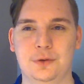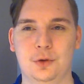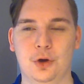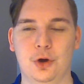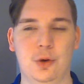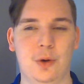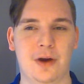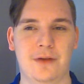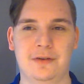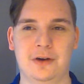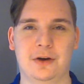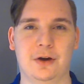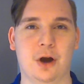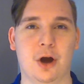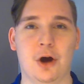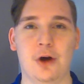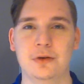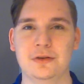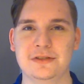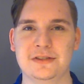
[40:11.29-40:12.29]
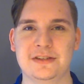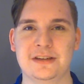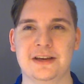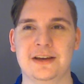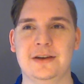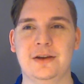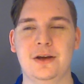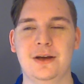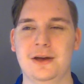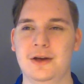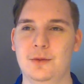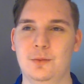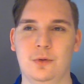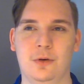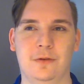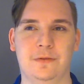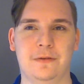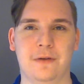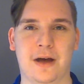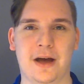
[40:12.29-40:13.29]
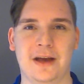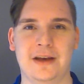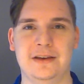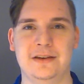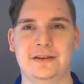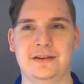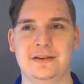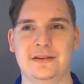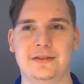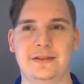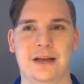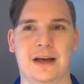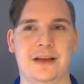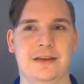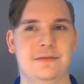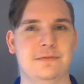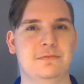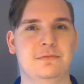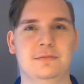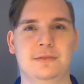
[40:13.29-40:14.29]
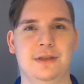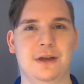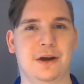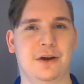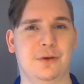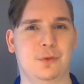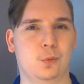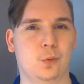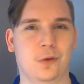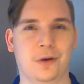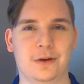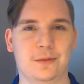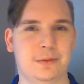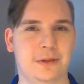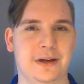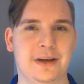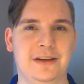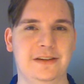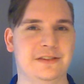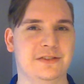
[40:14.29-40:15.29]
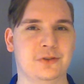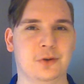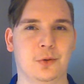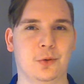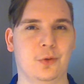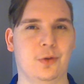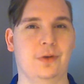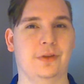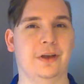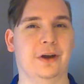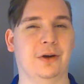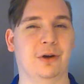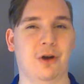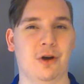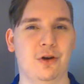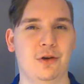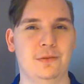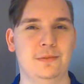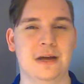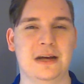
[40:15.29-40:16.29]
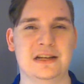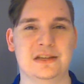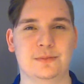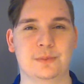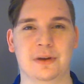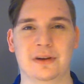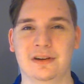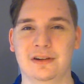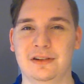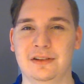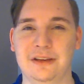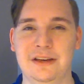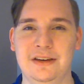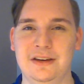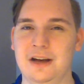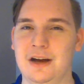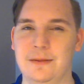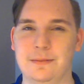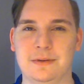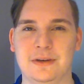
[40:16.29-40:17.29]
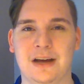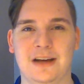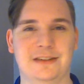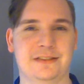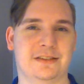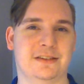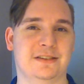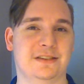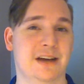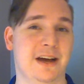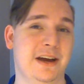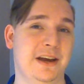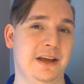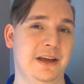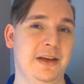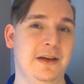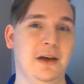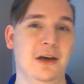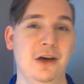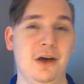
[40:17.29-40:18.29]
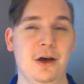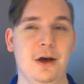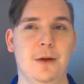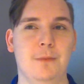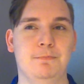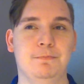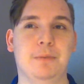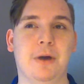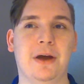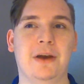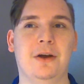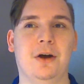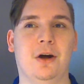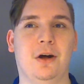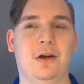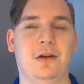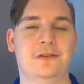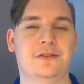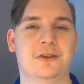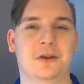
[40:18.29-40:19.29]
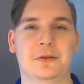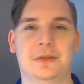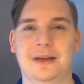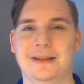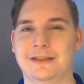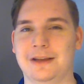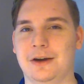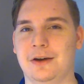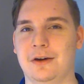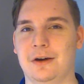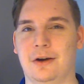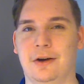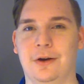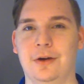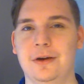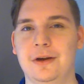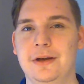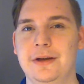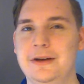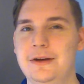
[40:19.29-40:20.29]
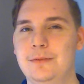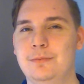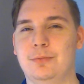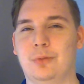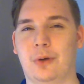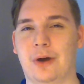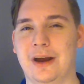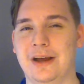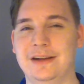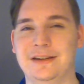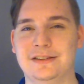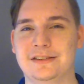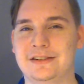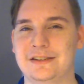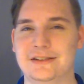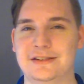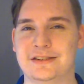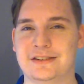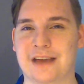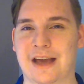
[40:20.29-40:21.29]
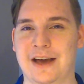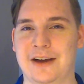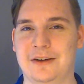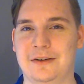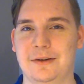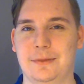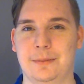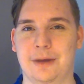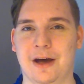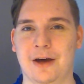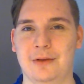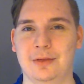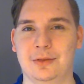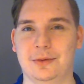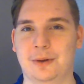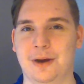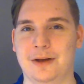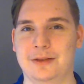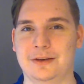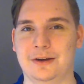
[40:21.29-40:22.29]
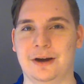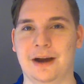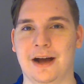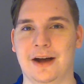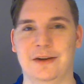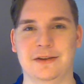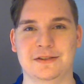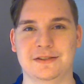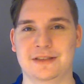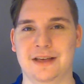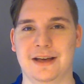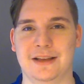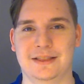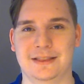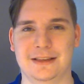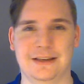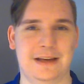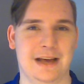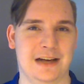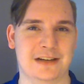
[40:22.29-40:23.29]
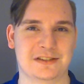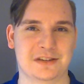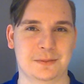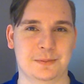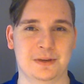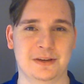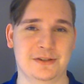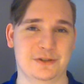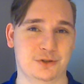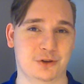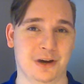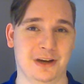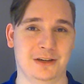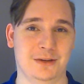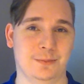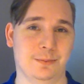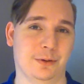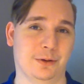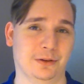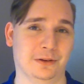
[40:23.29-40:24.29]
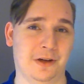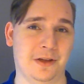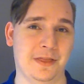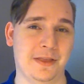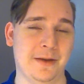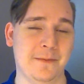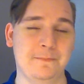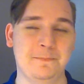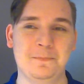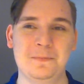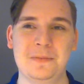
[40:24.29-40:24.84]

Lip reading: Whoever owns it will find that their workplace or their home has been cleaned up nice and tidy, but also that there are pranks scattered about throughout their house that the SCP is trying to pull on them.